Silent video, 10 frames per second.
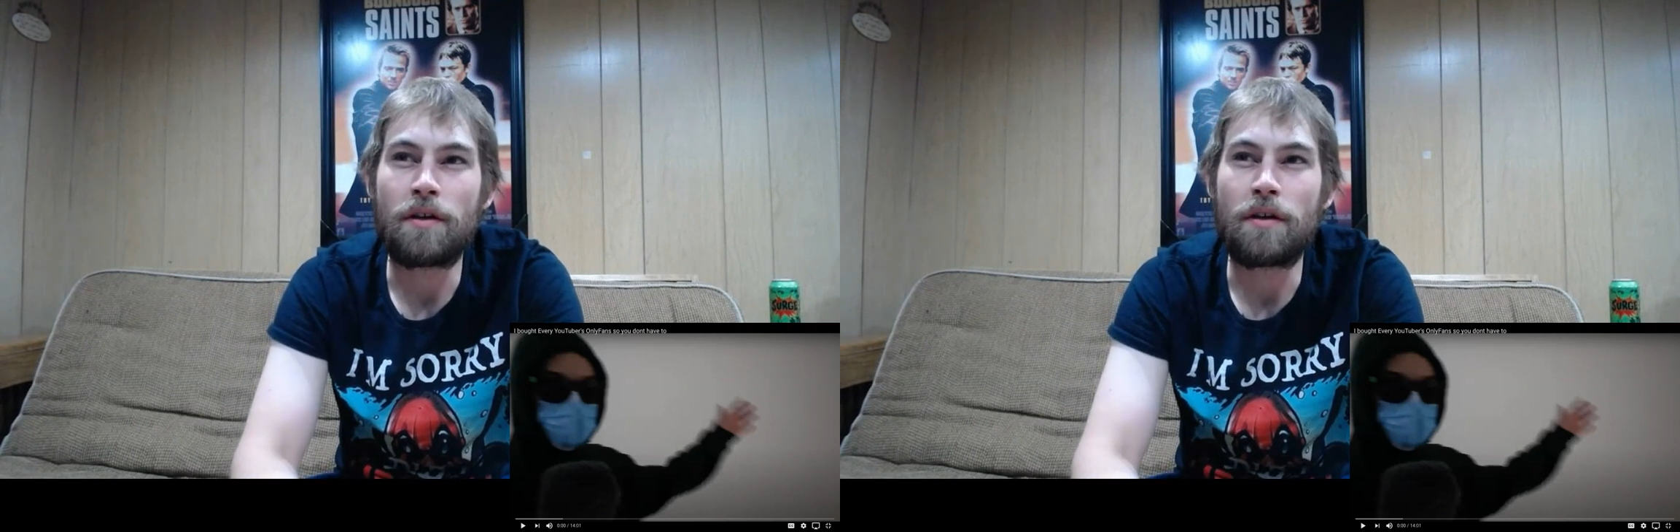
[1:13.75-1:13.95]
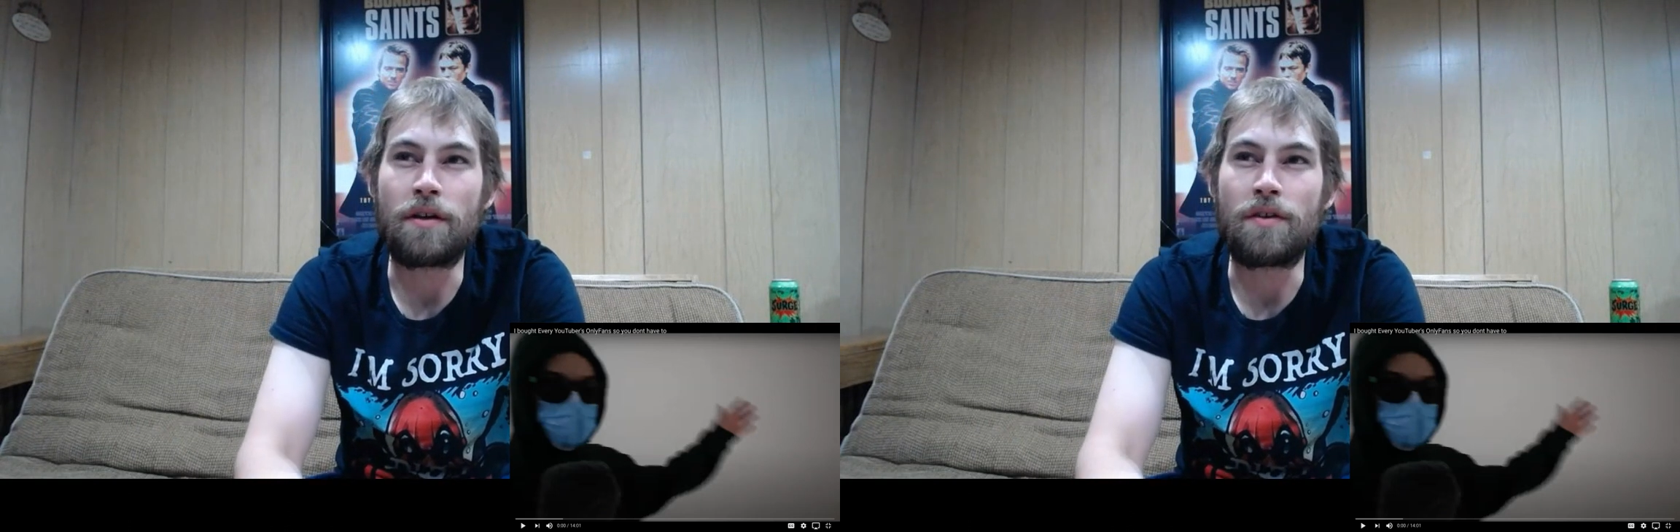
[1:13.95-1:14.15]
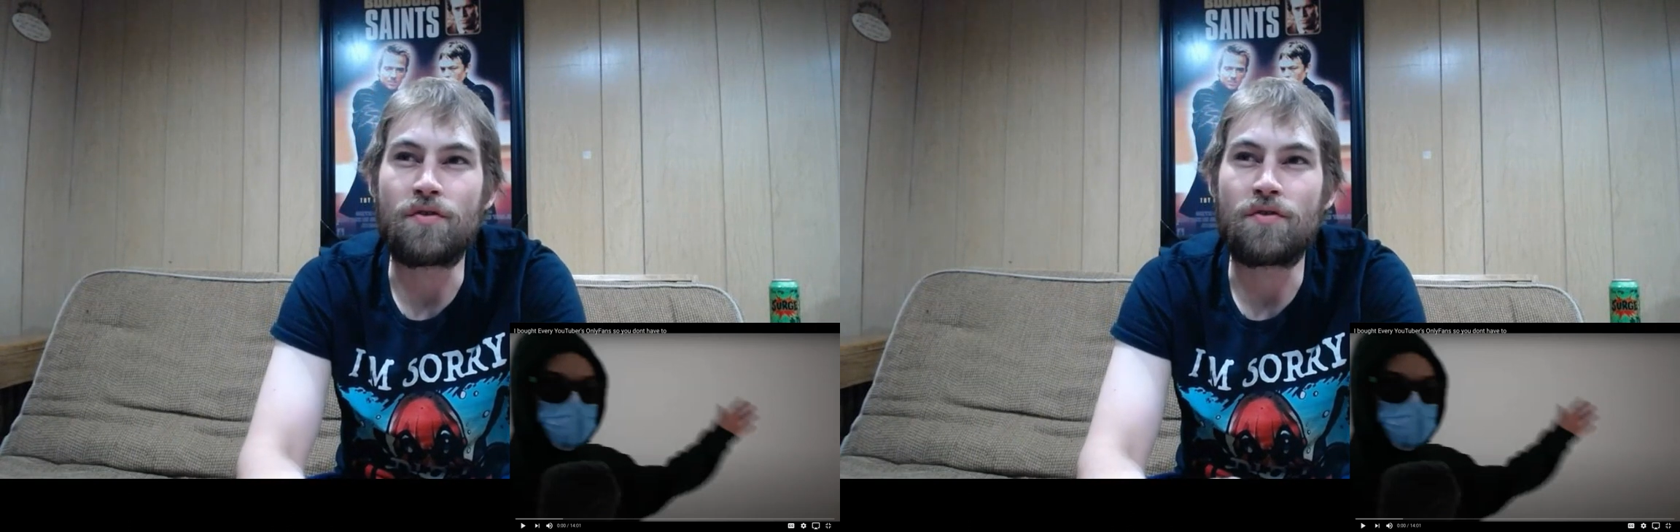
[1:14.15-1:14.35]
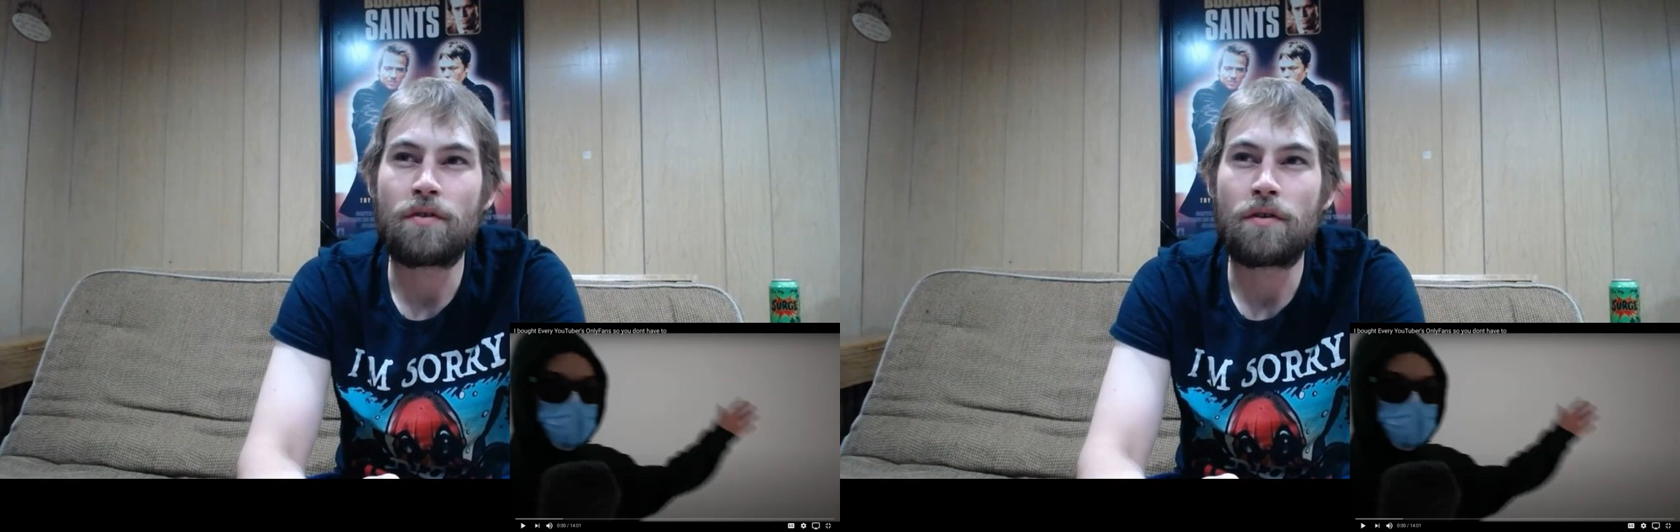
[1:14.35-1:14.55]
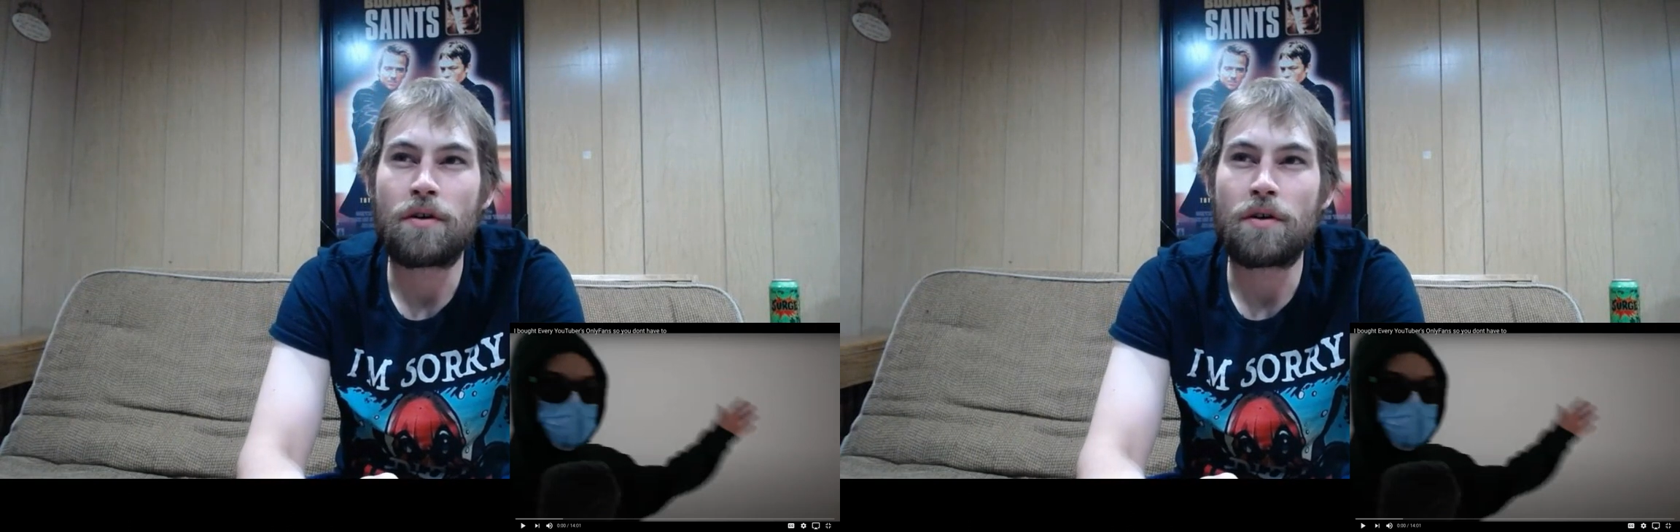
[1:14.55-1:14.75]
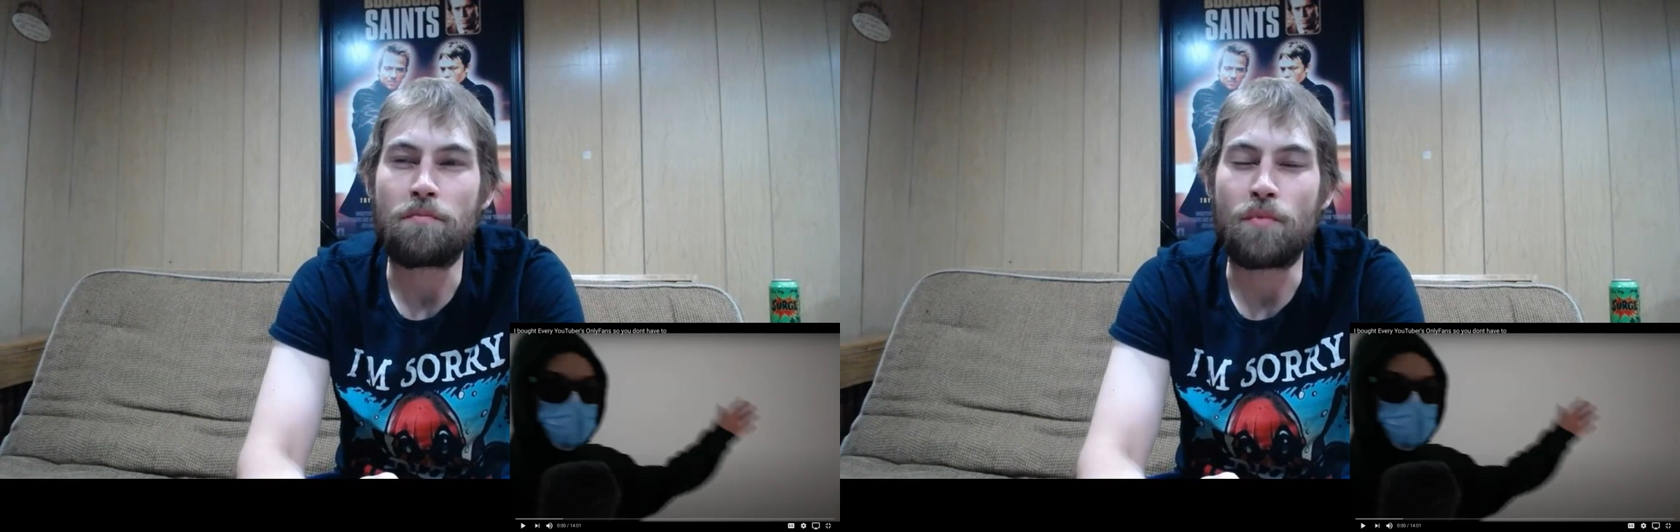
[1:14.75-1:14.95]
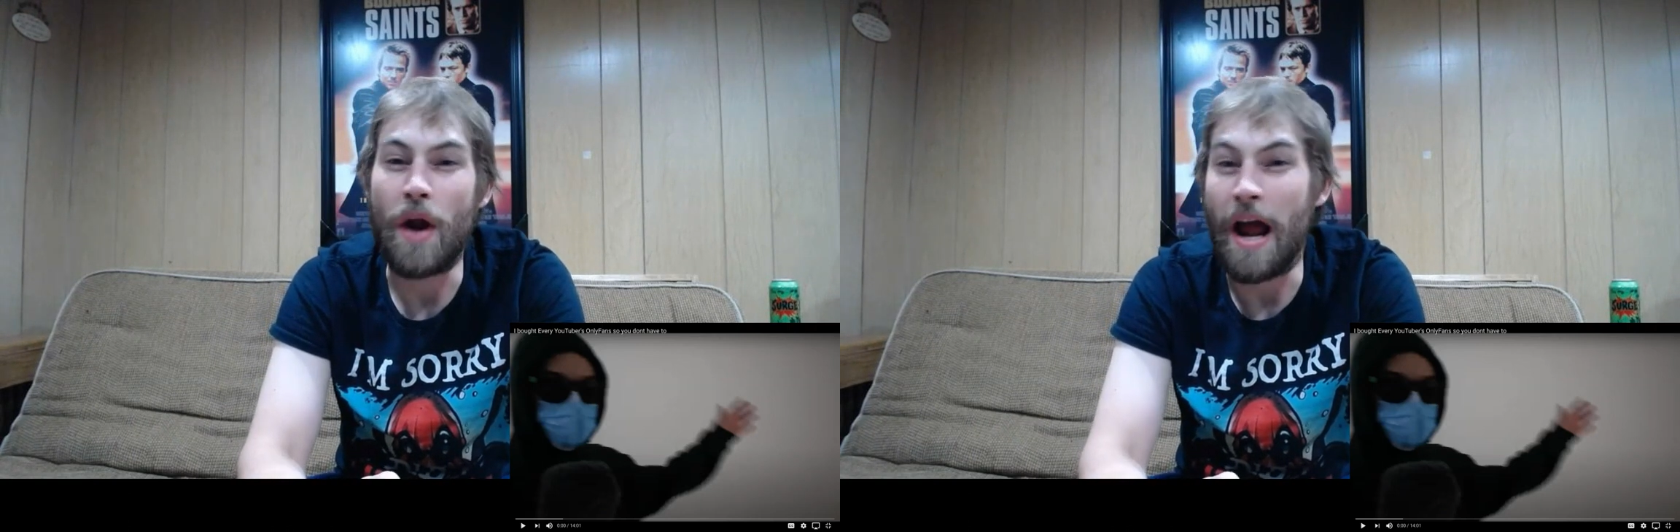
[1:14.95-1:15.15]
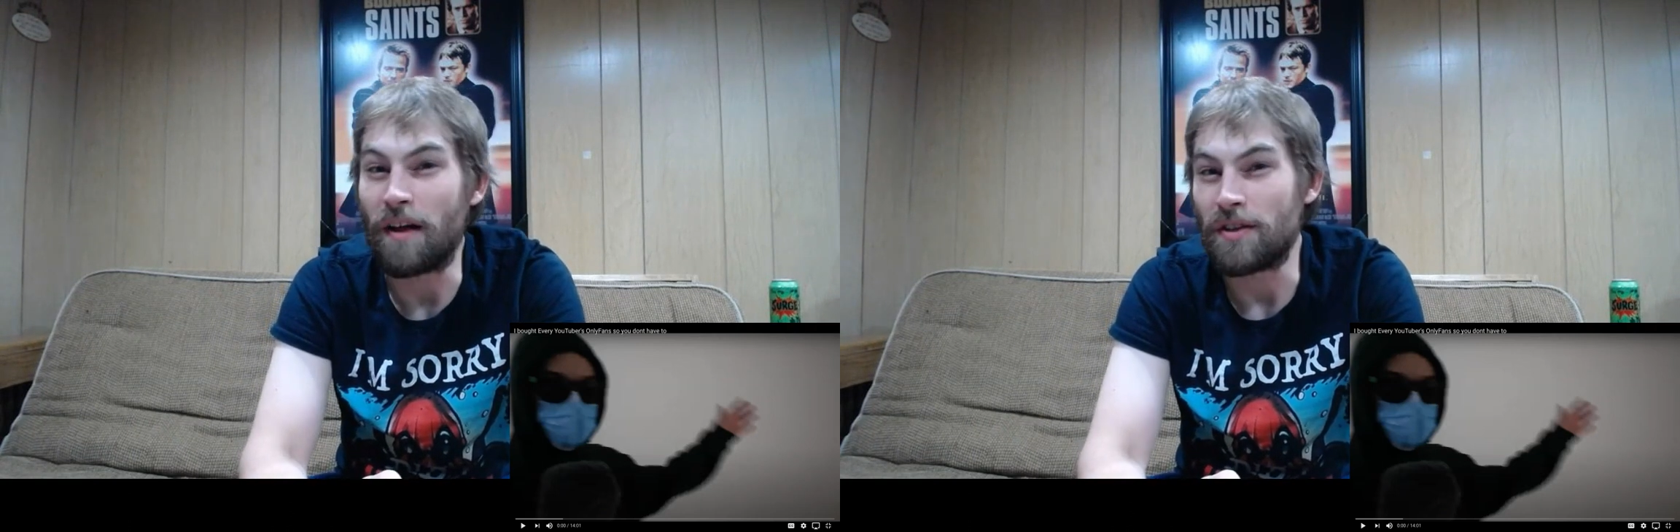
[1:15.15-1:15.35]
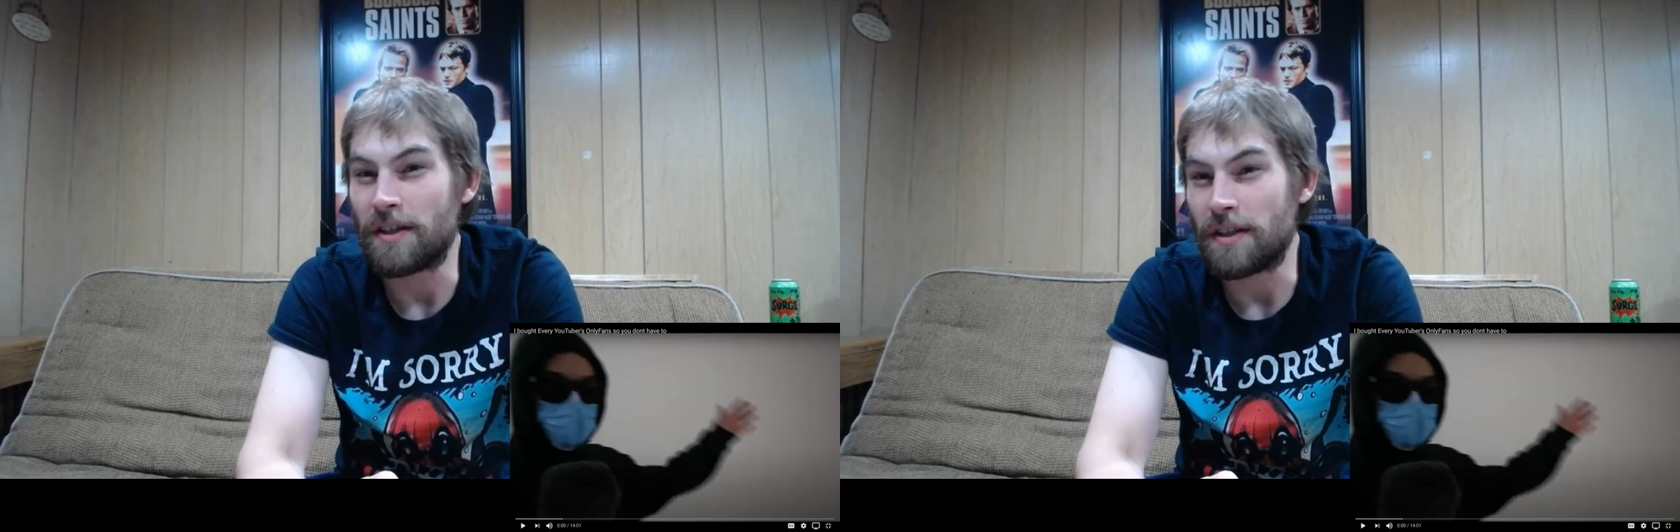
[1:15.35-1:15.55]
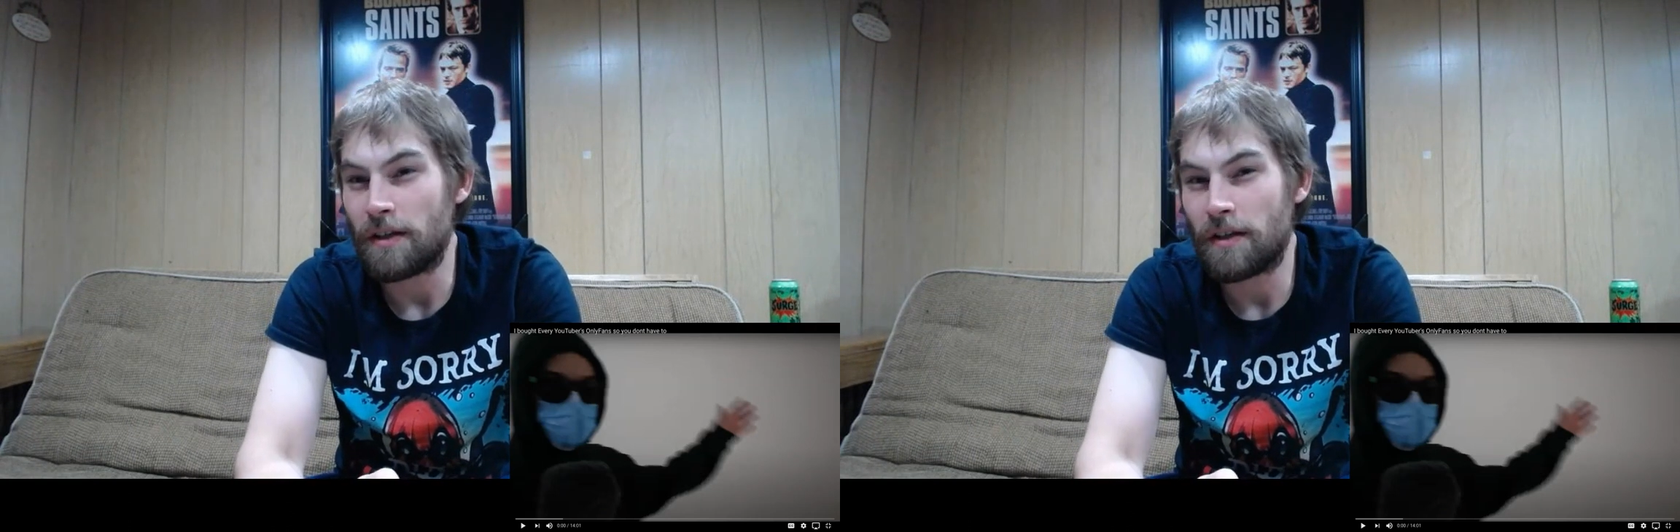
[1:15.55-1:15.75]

is morality.